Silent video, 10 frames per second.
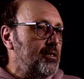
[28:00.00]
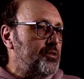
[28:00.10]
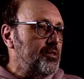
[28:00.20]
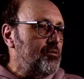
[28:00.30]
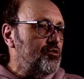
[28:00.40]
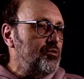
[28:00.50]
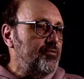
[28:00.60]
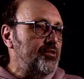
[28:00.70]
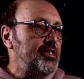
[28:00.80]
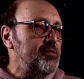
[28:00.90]
the notion
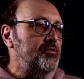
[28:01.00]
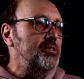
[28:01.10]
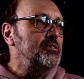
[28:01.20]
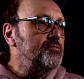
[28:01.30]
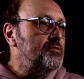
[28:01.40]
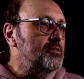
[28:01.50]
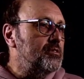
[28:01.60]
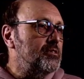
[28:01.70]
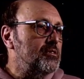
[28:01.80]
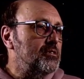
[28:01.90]
of derivative
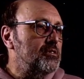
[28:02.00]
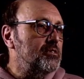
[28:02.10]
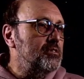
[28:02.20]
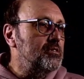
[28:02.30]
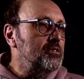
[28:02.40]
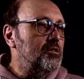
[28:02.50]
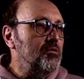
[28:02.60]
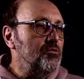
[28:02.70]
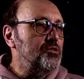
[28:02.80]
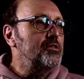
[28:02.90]
is
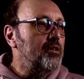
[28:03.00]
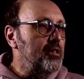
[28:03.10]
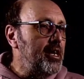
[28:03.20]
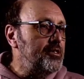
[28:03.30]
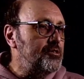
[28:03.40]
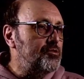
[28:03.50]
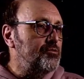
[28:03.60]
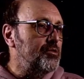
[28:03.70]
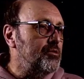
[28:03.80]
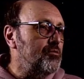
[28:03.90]
closely related to
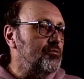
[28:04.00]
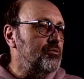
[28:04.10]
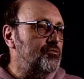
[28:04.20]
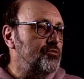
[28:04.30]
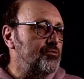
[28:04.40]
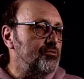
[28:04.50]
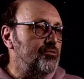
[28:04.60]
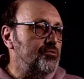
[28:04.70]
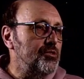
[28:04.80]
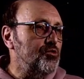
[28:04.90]
the
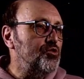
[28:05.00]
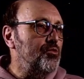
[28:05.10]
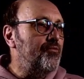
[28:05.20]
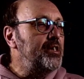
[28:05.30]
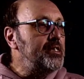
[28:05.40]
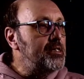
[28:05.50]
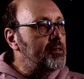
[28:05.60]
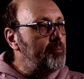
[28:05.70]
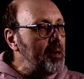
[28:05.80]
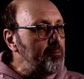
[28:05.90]
notion of linear
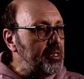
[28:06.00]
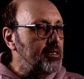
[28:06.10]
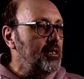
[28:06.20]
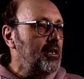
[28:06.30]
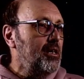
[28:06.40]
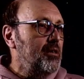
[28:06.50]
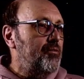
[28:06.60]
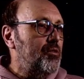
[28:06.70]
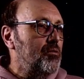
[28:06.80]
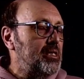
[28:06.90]
mapping
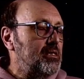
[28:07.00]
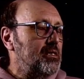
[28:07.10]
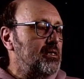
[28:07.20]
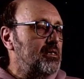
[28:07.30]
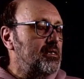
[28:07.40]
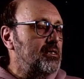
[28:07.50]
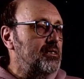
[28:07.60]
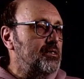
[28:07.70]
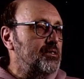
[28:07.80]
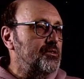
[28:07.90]
from
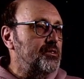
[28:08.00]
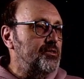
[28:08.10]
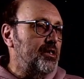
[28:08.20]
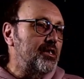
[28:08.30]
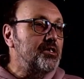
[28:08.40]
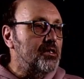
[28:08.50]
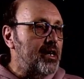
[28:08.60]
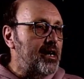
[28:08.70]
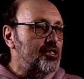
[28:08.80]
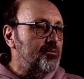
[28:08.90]
the linear
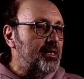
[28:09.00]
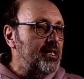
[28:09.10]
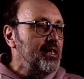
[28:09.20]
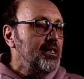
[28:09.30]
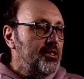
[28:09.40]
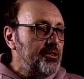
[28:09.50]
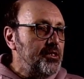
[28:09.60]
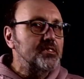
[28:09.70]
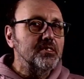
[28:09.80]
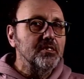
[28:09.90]
algebra.
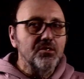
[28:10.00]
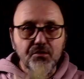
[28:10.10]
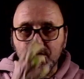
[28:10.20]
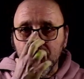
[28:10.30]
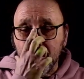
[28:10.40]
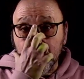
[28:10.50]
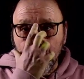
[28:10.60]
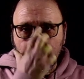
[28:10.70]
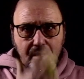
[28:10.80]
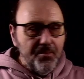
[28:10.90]
This is not
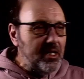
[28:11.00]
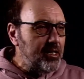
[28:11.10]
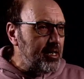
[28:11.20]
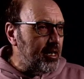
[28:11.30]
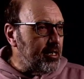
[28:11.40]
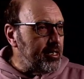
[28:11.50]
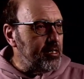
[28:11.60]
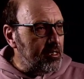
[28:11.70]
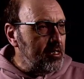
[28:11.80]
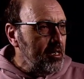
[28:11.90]
completely
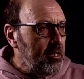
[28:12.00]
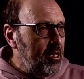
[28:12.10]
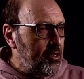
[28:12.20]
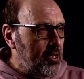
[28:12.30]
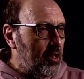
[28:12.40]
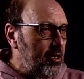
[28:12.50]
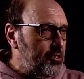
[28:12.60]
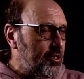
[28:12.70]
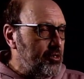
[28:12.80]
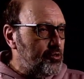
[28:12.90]
clear in the
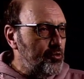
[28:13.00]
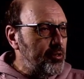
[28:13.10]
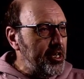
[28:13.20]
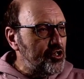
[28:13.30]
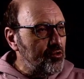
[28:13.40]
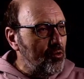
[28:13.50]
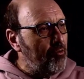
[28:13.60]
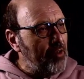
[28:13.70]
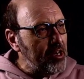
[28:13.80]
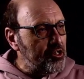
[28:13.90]
classical situation of
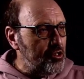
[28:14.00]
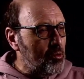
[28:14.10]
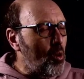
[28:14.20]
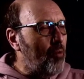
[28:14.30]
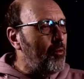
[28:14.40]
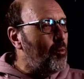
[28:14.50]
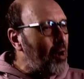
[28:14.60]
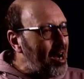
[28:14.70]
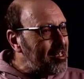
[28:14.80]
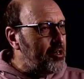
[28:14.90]
functions of
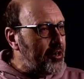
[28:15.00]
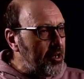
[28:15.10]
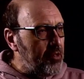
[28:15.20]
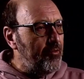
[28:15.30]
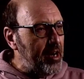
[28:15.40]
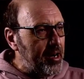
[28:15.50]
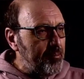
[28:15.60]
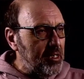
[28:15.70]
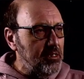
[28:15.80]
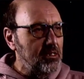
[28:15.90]
one real
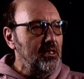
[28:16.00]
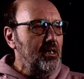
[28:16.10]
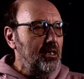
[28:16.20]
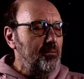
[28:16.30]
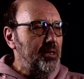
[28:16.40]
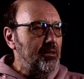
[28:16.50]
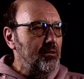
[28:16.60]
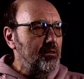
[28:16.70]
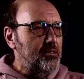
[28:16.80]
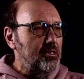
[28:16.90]
variable,
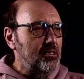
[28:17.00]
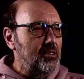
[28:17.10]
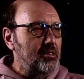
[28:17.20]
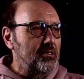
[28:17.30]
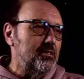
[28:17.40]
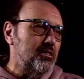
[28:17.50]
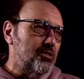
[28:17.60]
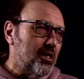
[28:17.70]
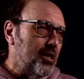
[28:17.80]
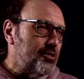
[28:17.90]
because in the
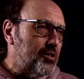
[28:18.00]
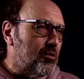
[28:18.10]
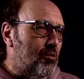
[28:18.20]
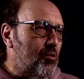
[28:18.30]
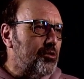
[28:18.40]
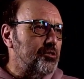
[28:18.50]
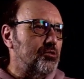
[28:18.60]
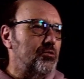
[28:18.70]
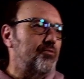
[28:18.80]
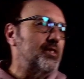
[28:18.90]
classical courses
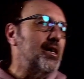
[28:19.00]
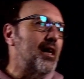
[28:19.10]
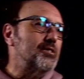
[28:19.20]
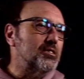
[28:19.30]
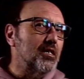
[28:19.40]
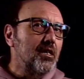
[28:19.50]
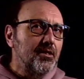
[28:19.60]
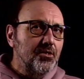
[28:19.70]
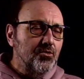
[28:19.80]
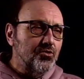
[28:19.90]
of analysis,
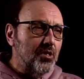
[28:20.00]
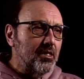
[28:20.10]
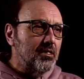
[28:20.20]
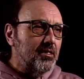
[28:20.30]
usually